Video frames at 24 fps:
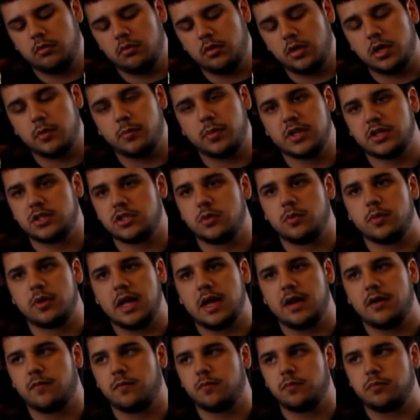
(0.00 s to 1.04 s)
And basically, you'd
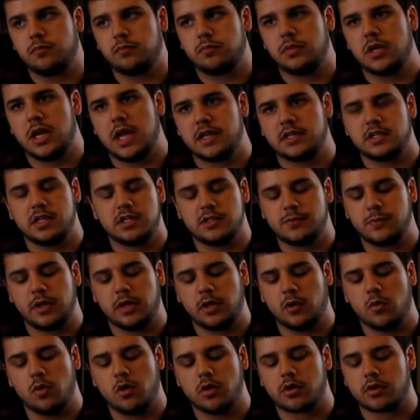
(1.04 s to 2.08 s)
have nasty
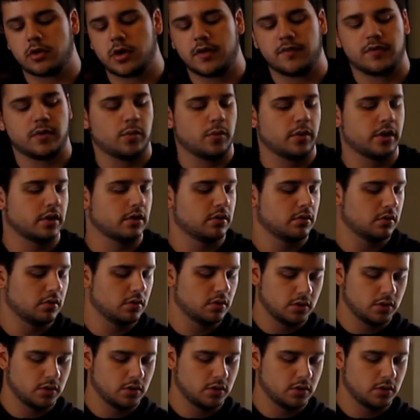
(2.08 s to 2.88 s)
smelling water everywhere.